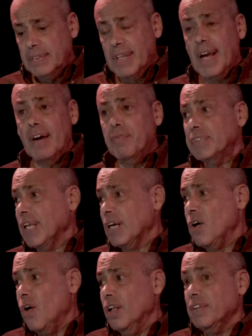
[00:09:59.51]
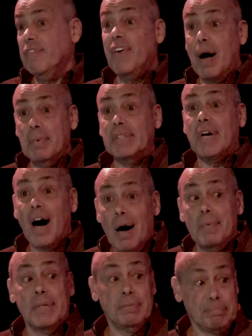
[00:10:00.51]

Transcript: They have what they call the vomit comet